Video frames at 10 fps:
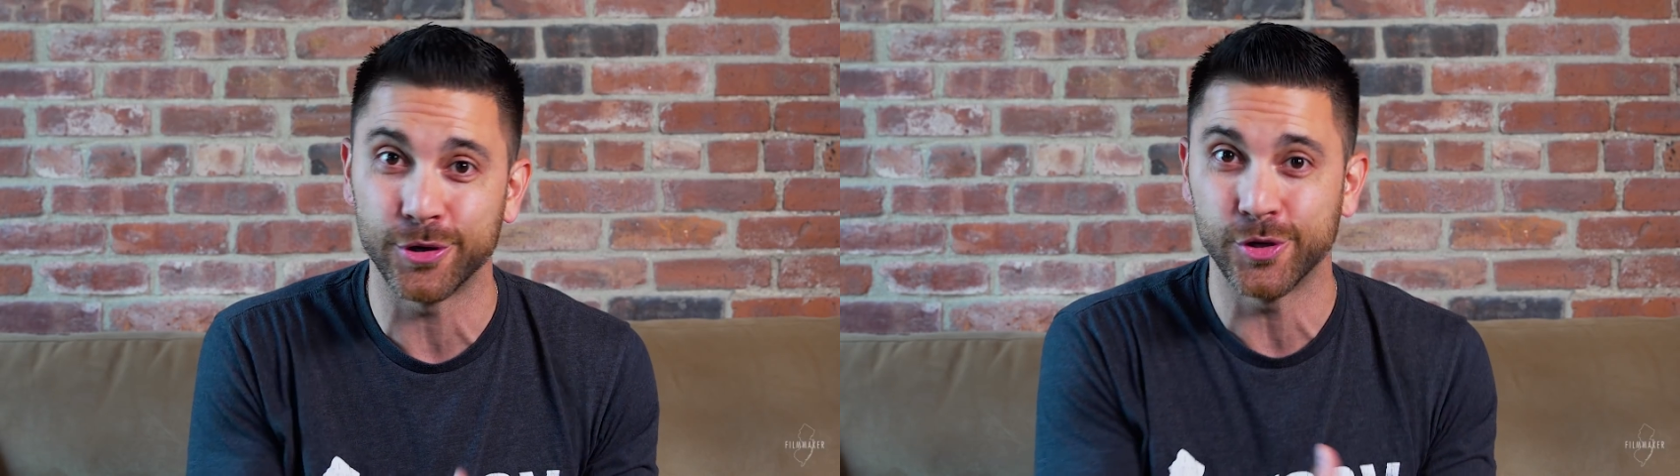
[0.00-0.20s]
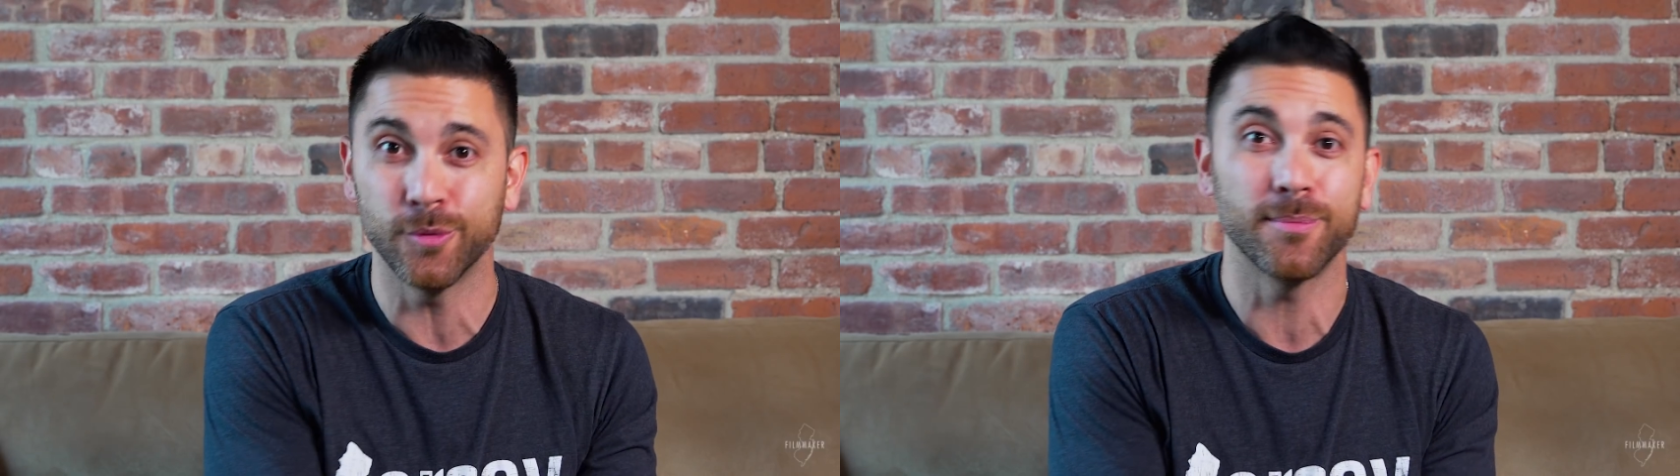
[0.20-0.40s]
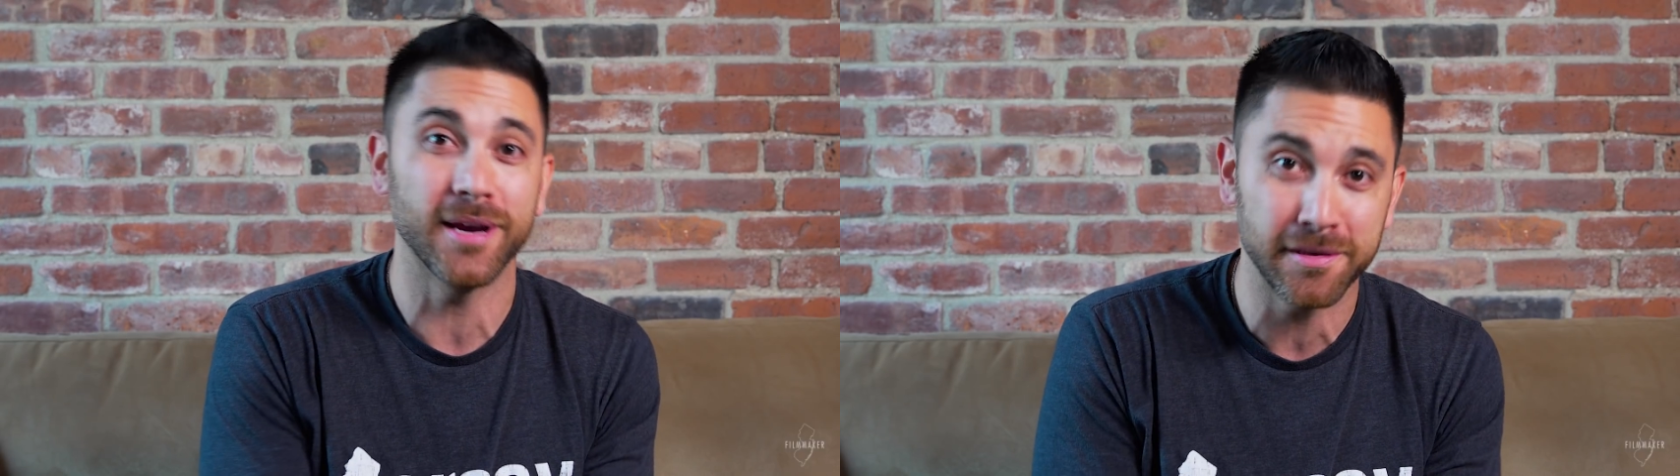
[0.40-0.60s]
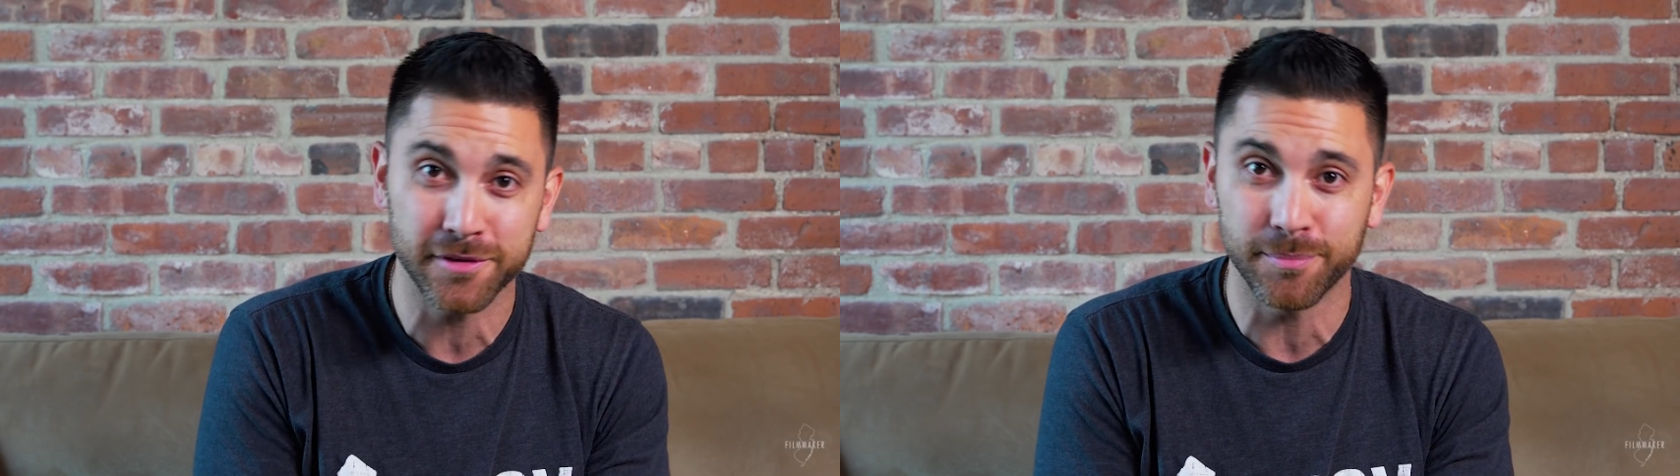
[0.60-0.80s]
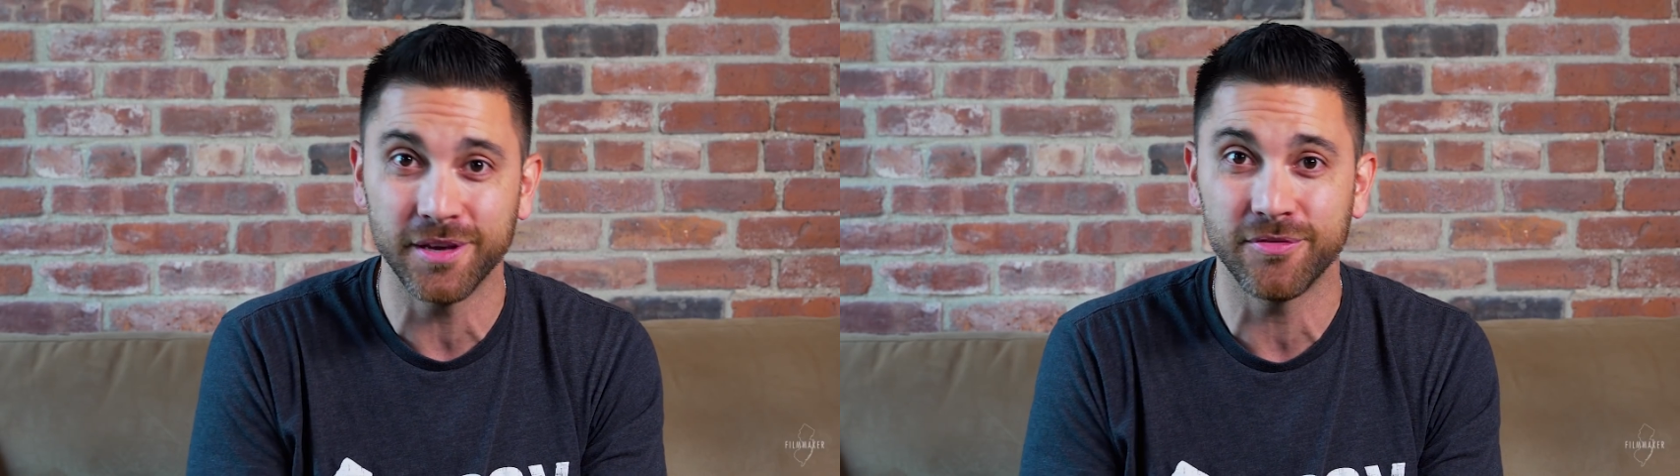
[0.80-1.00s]
Adobe might have
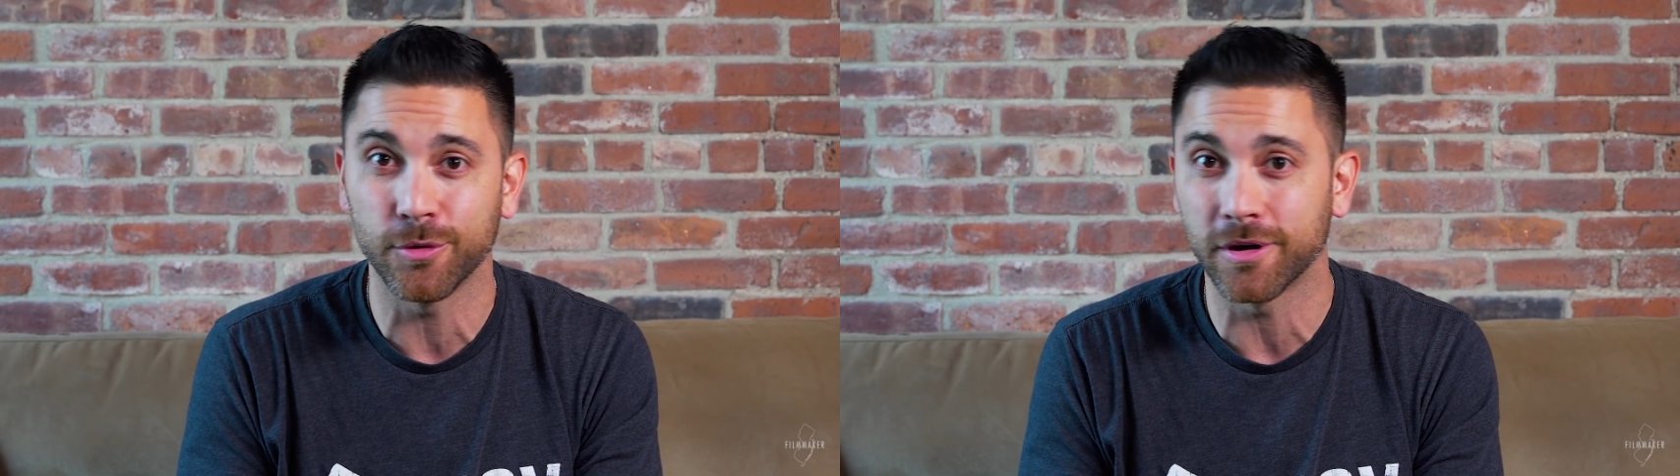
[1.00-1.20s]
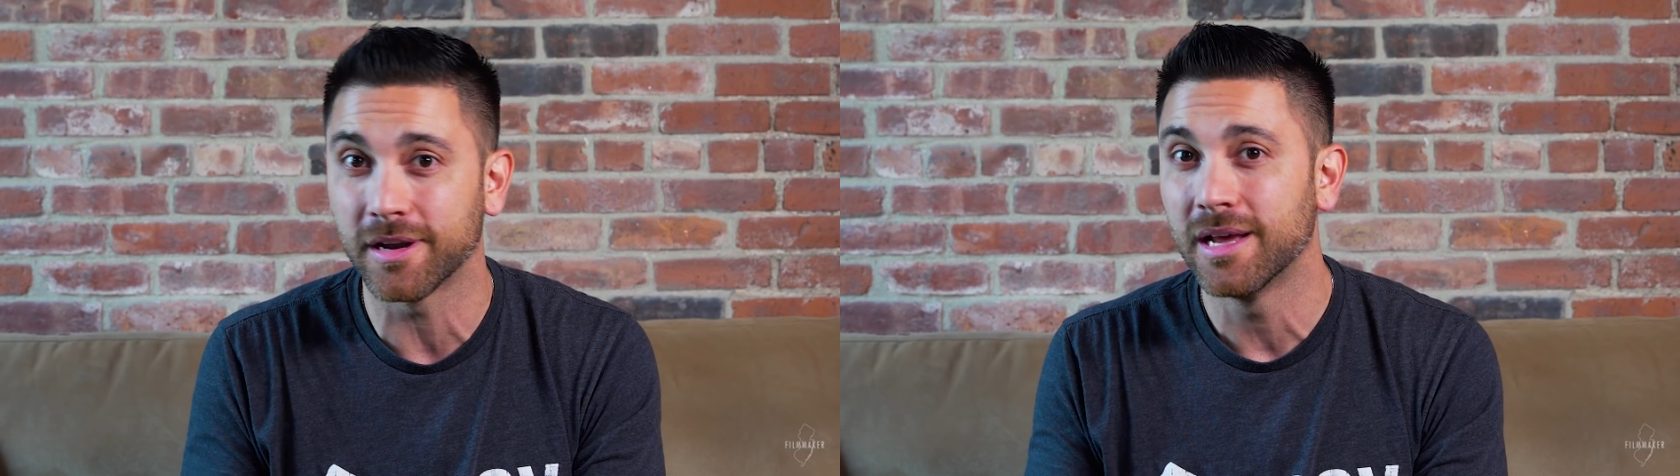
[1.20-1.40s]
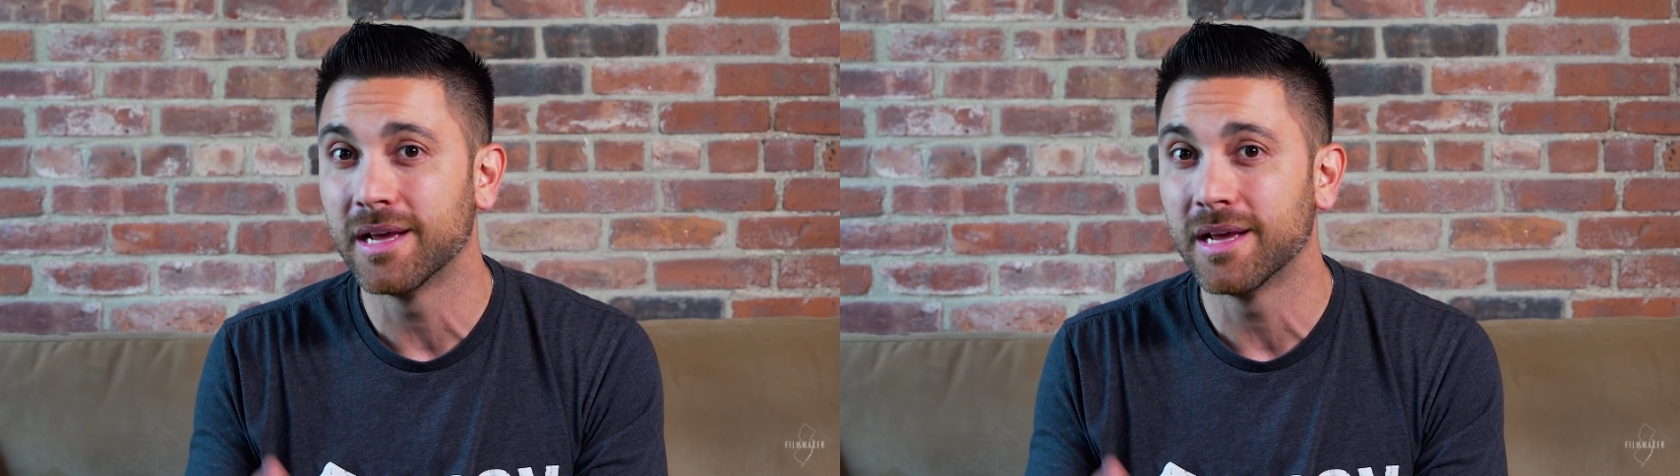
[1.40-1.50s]
to pay for it.